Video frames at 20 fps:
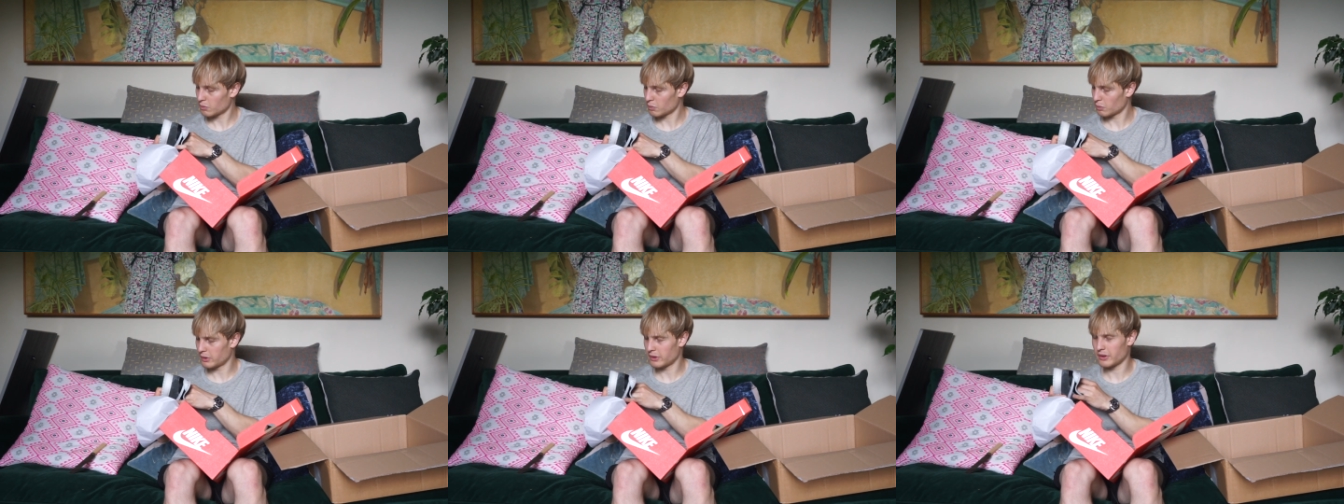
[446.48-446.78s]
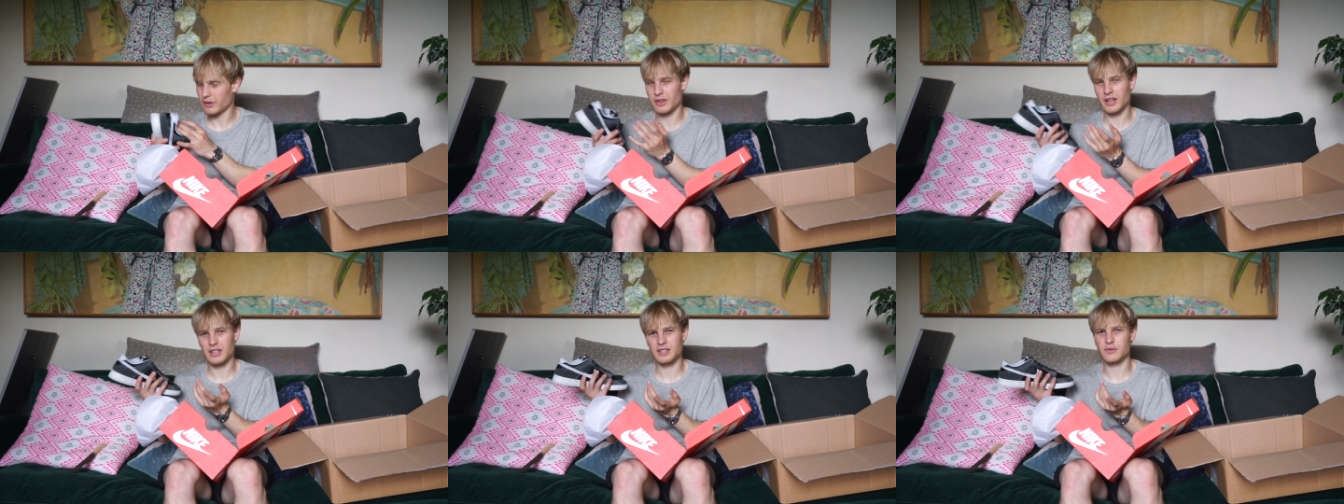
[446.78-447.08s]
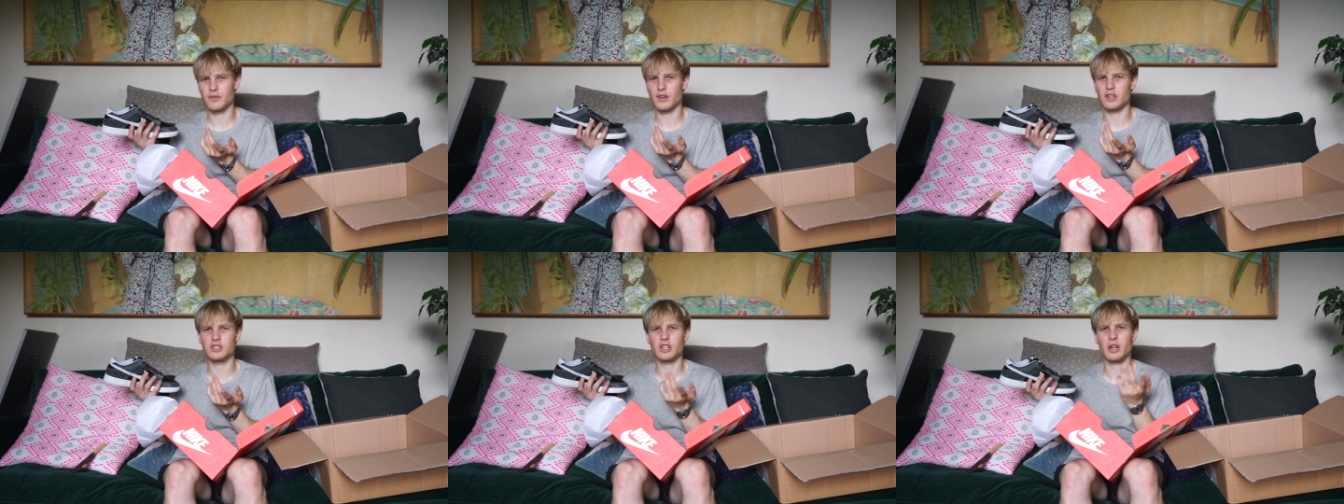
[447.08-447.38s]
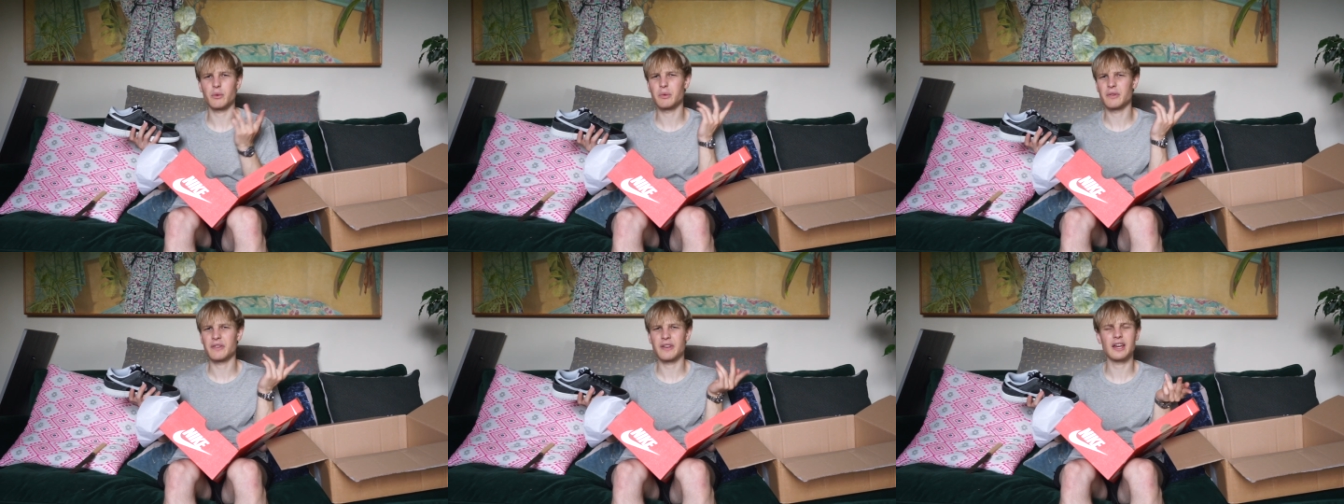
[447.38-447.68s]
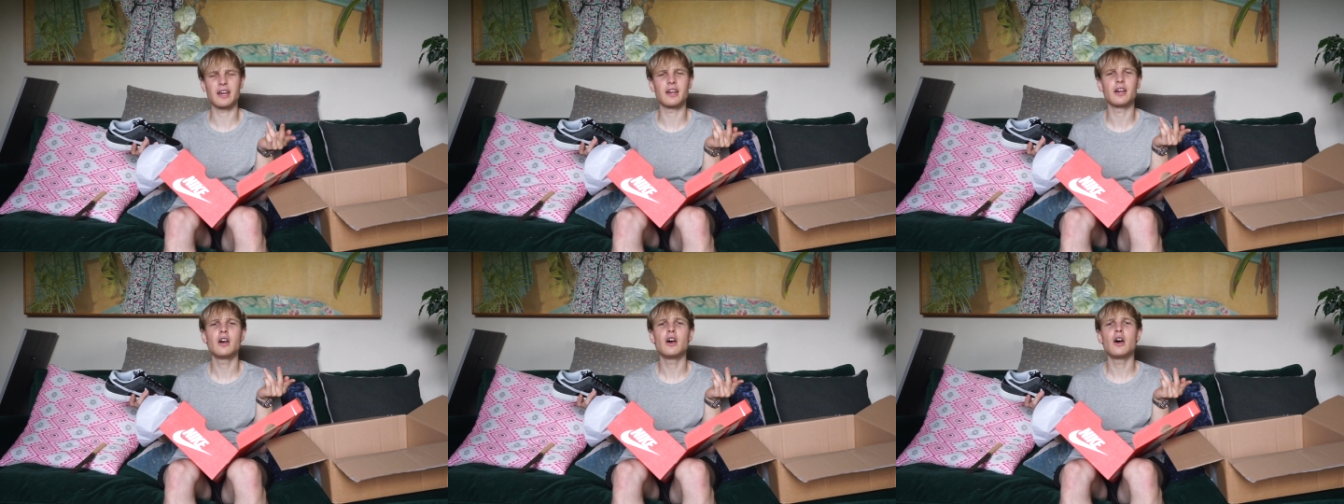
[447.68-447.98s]
we, that's the first time we've
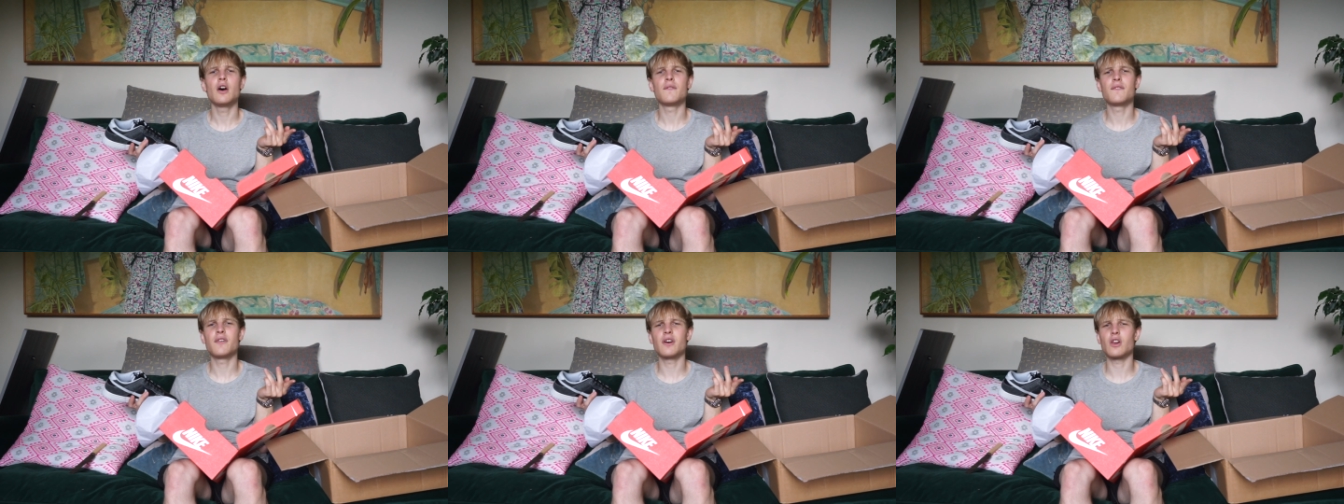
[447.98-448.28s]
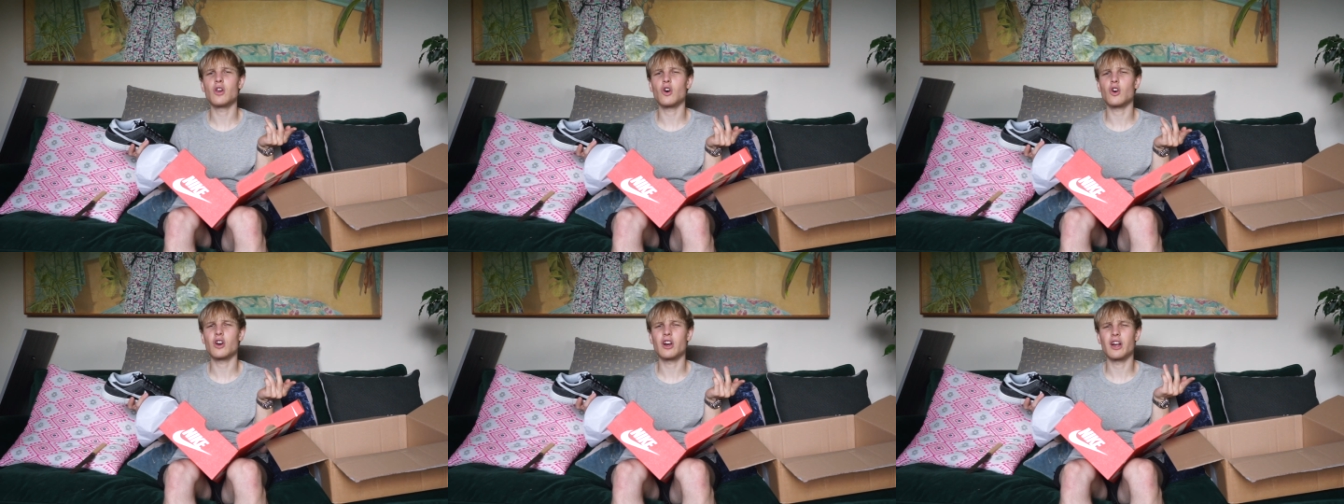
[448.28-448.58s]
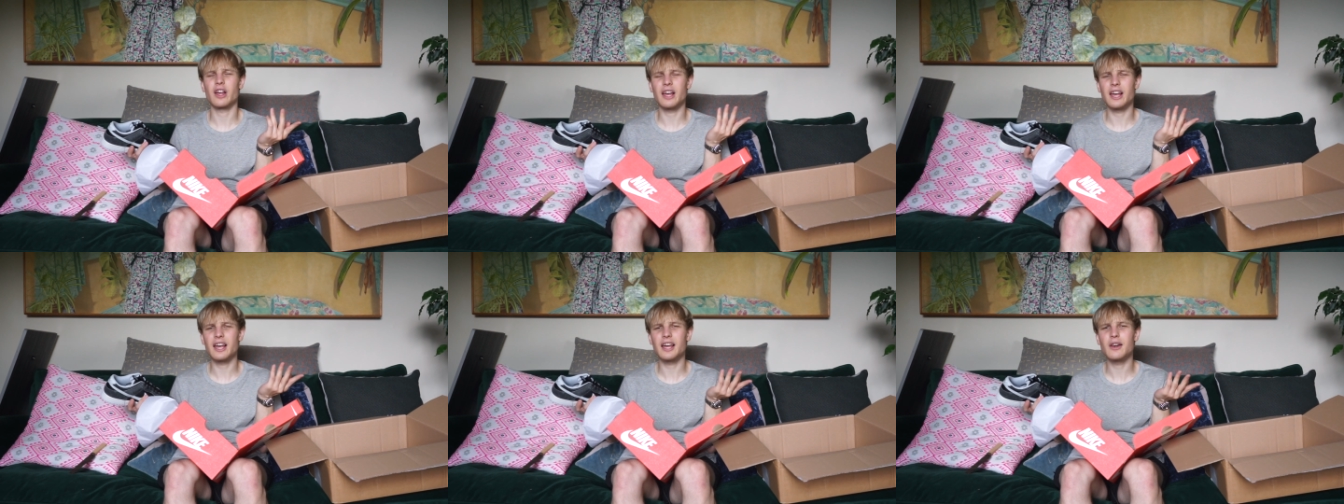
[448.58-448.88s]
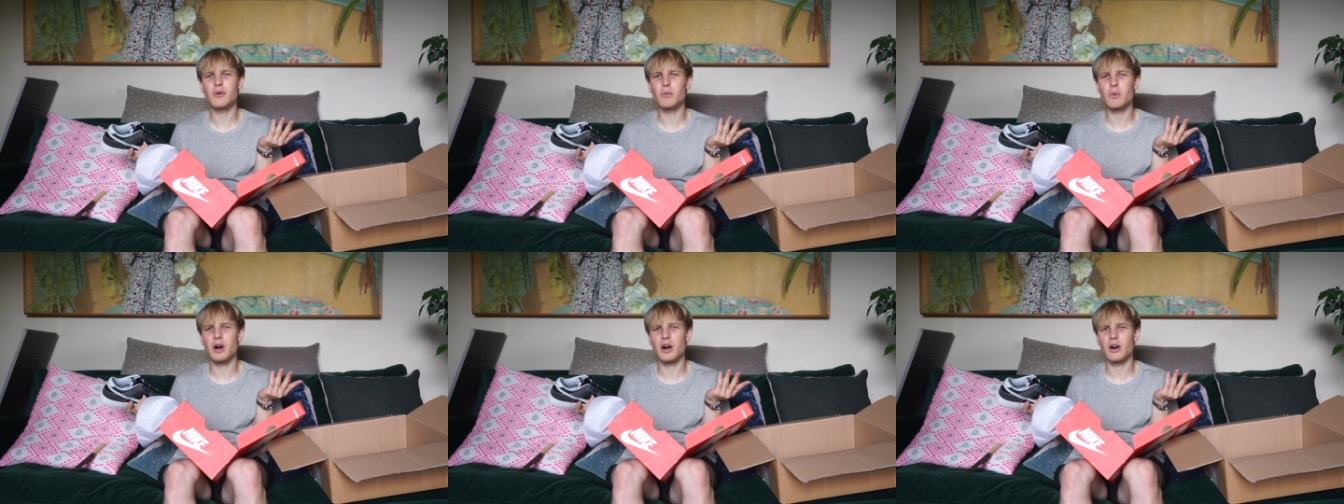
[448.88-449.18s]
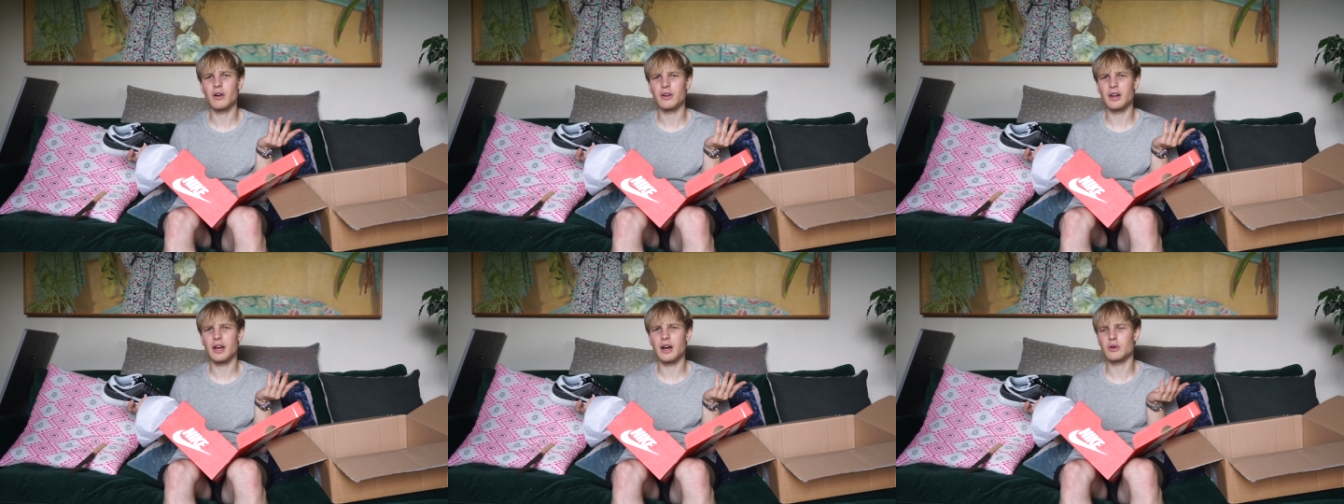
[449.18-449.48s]
hit Footlocker in a
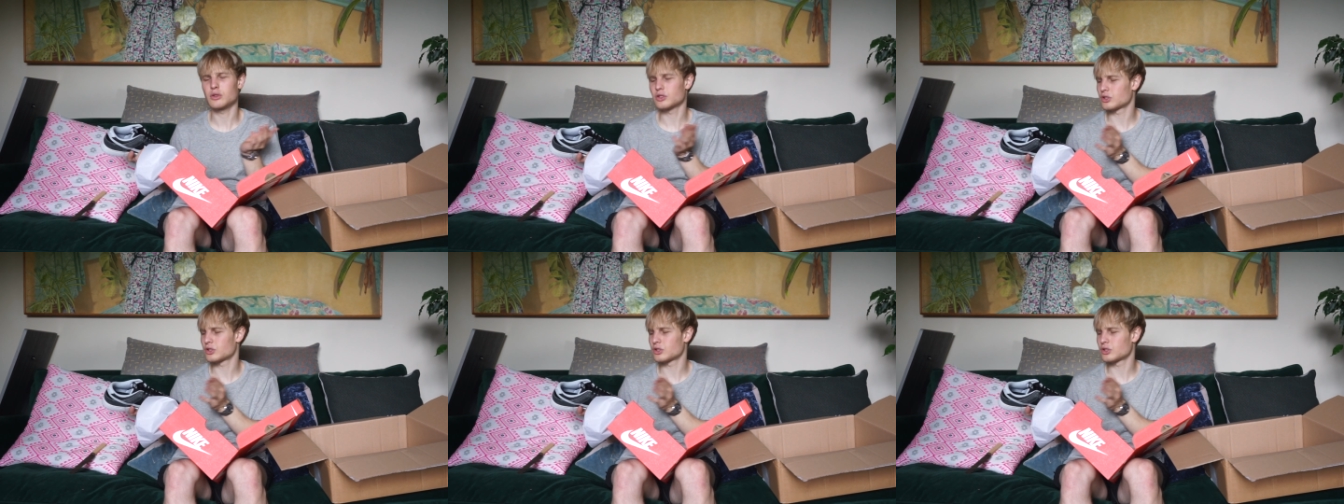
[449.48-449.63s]
while now,